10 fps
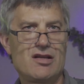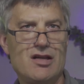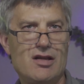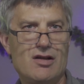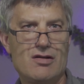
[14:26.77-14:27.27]

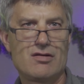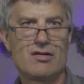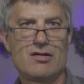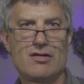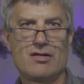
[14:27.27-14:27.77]
here,
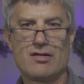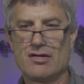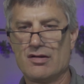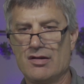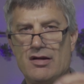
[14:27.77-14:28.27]

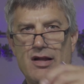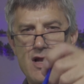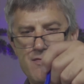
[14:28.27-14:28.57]
and I